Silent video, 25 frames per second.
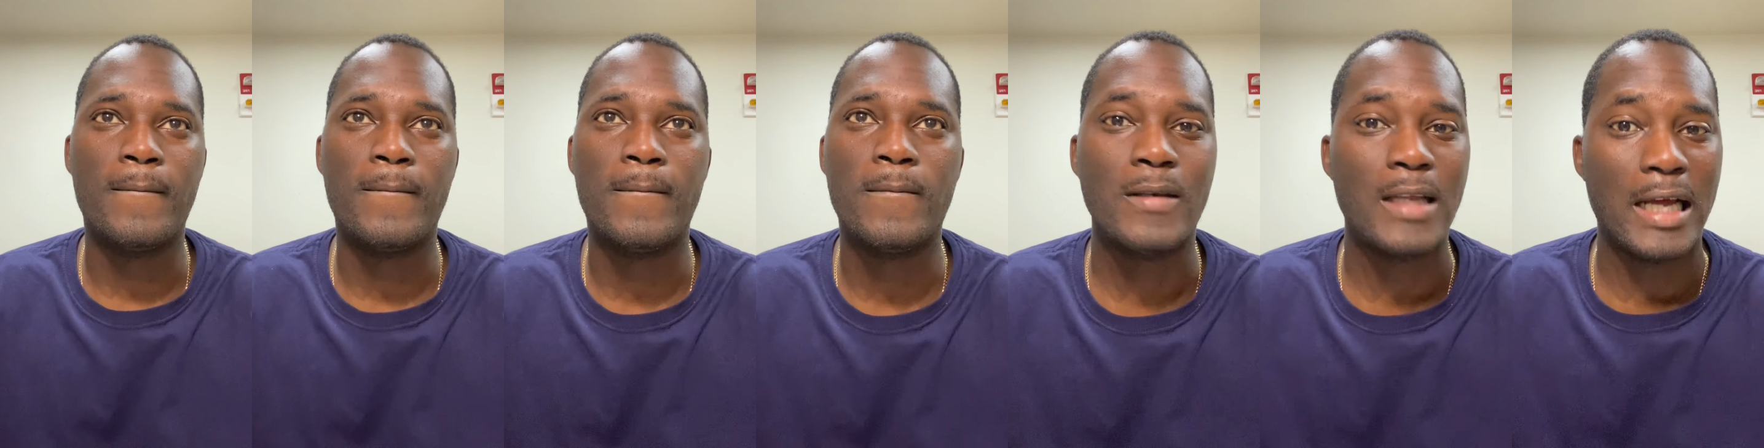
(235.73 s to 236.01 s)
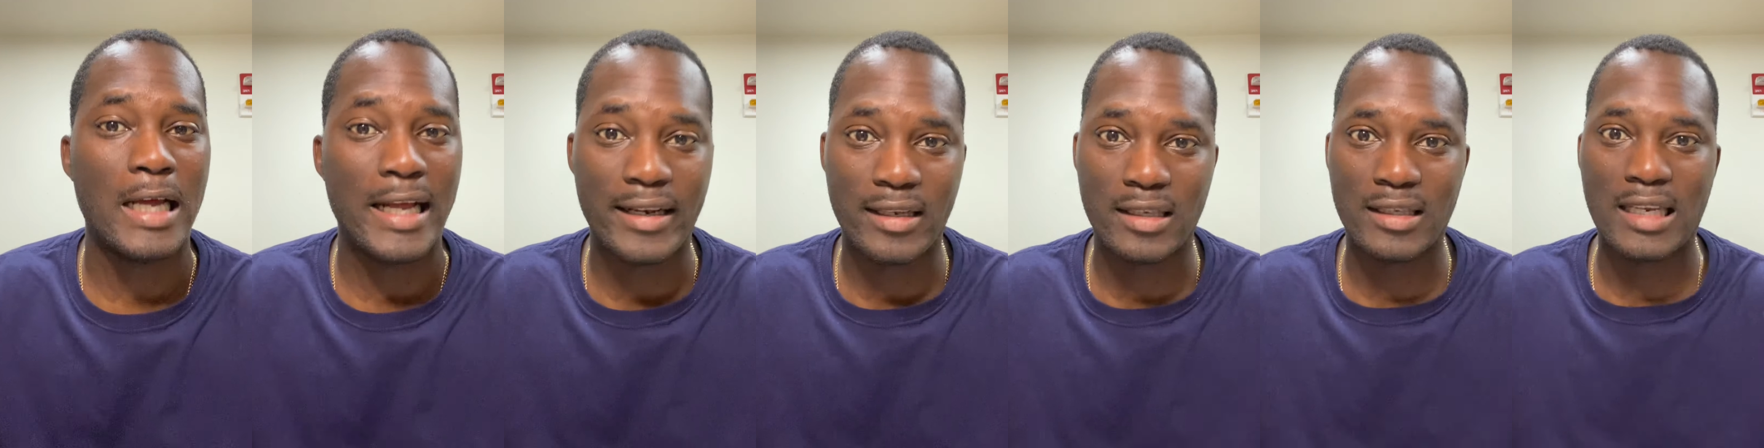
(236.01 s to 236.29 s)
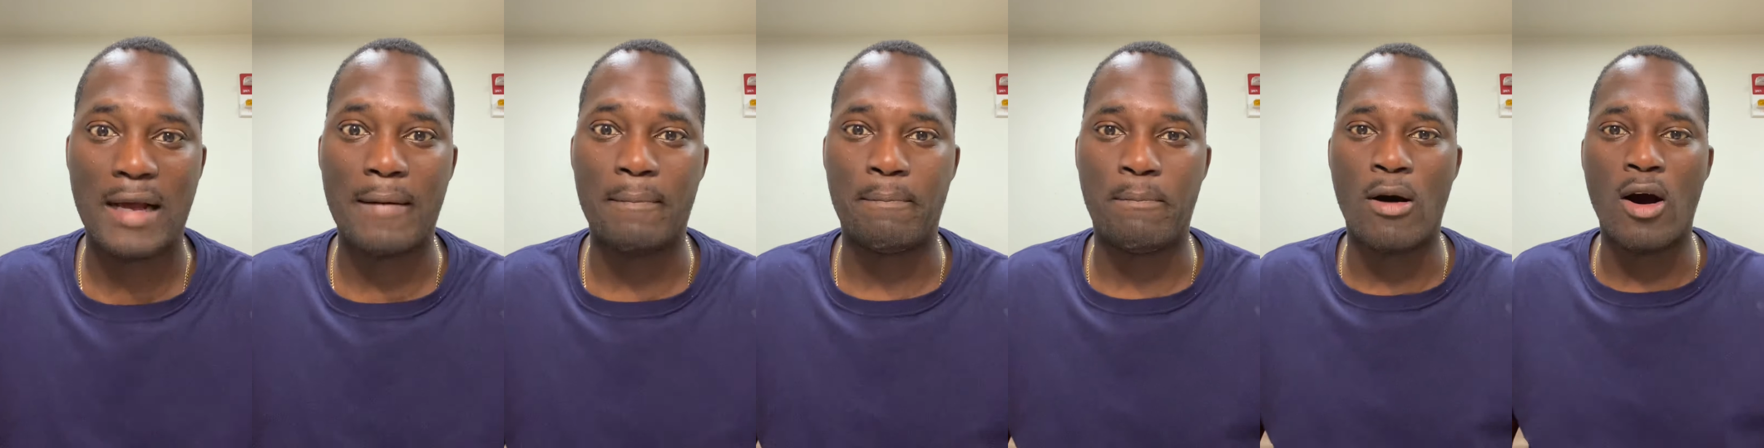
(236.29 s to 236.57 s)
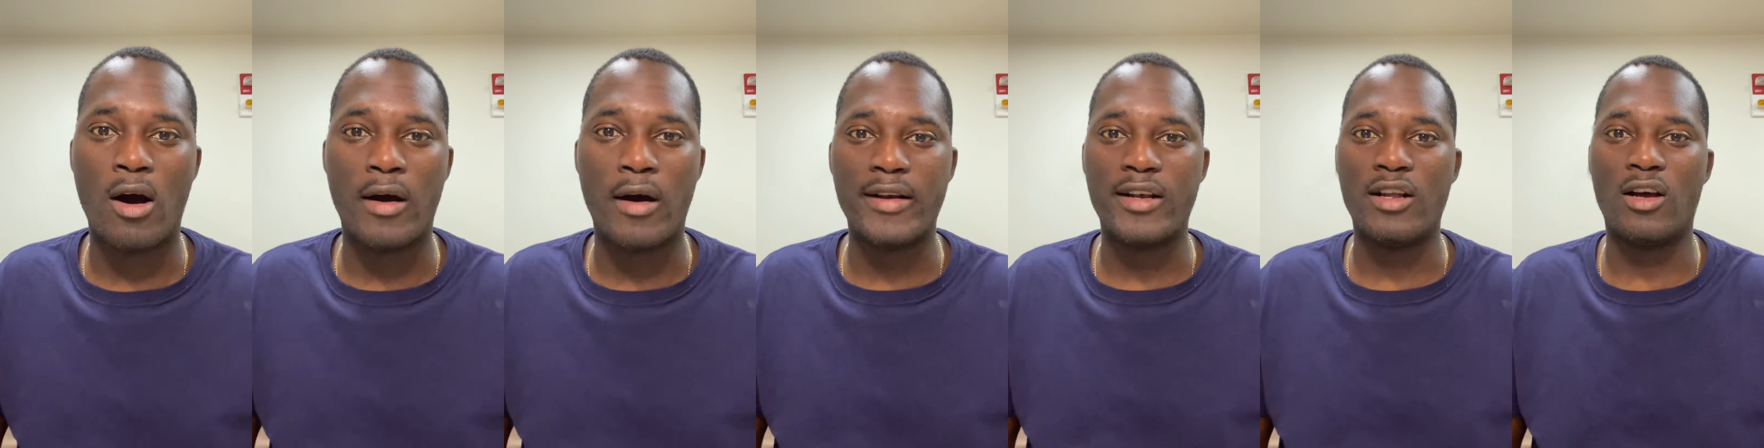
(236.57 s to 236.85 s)
that
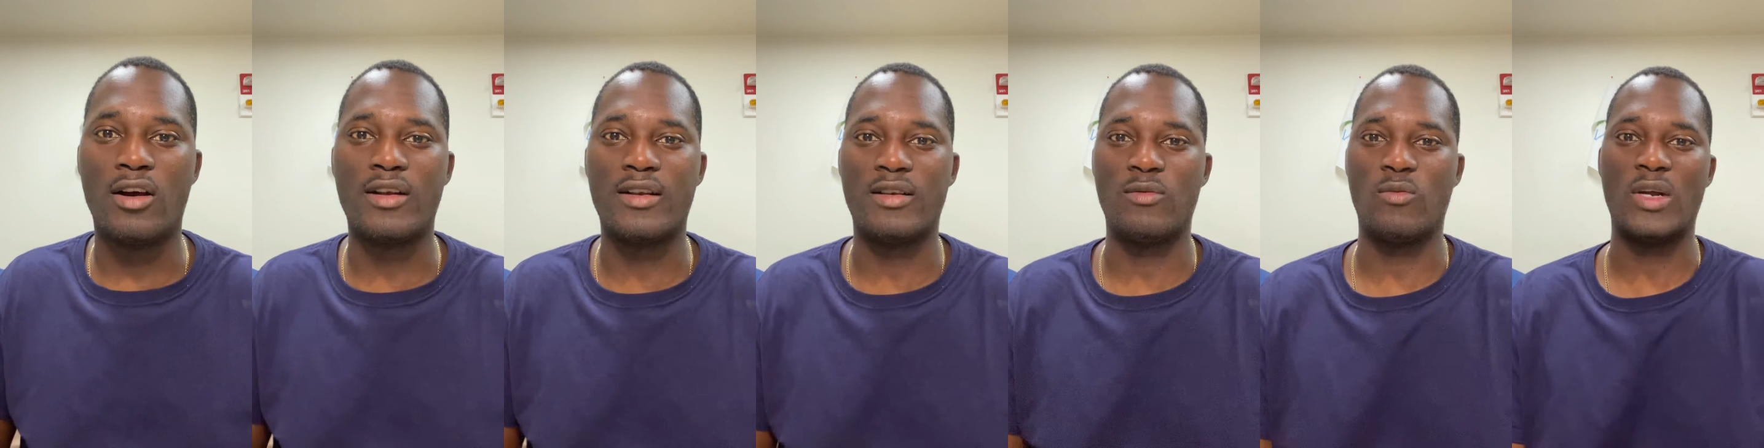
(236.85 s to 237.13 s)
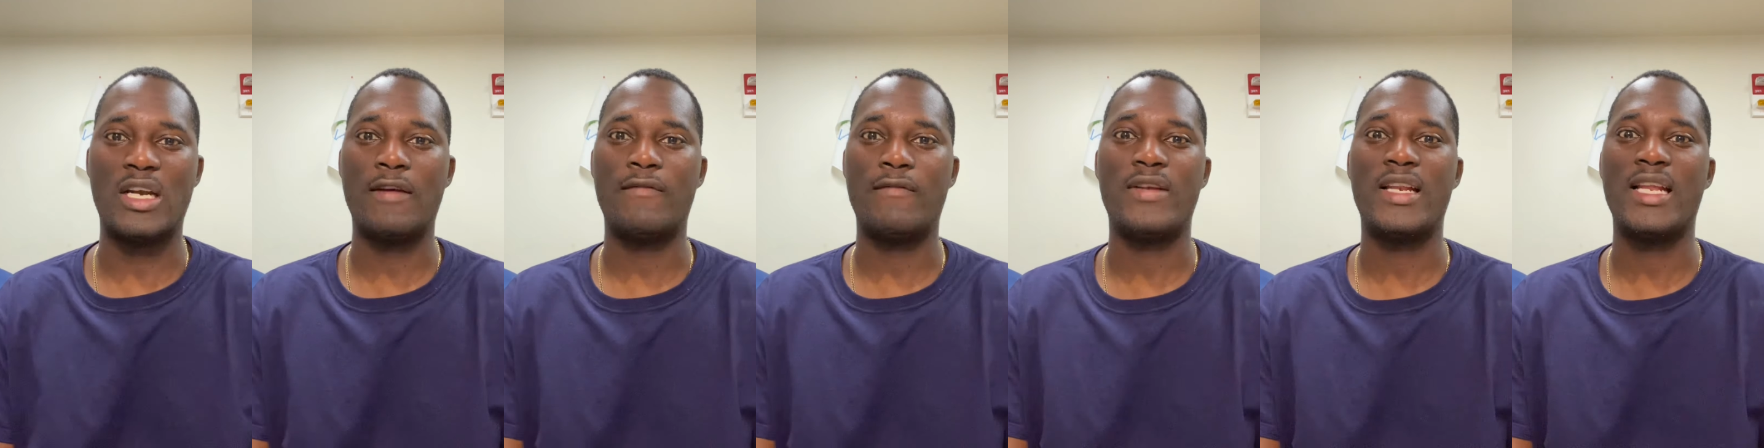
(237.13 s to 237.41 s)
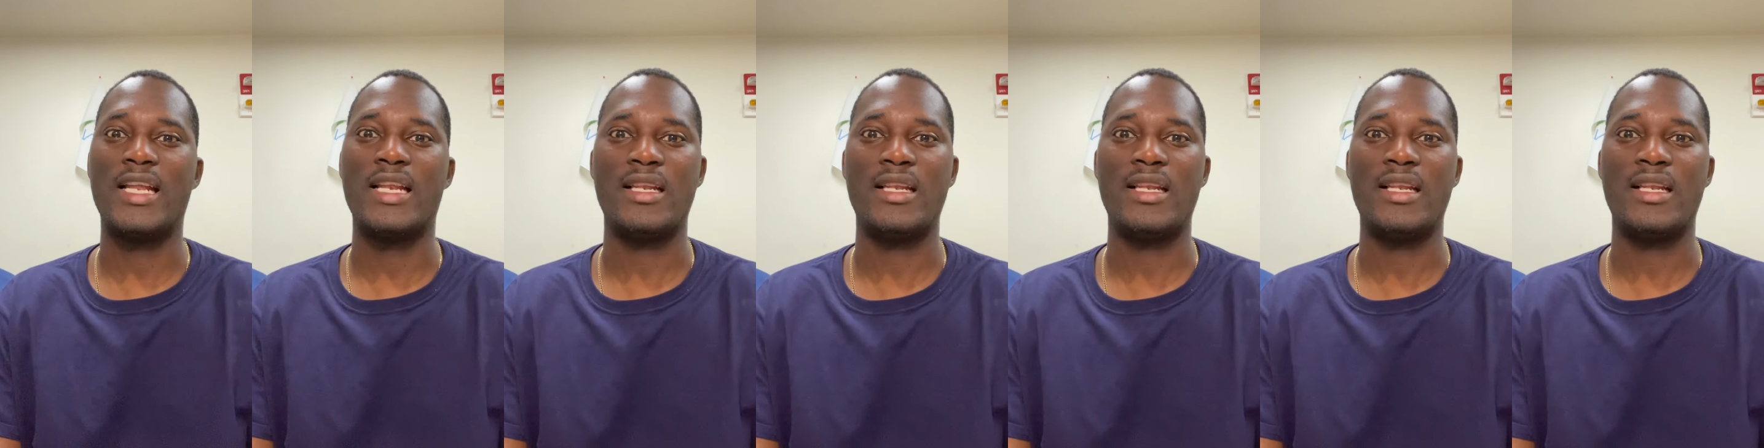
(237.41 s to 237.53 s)
part or whatever they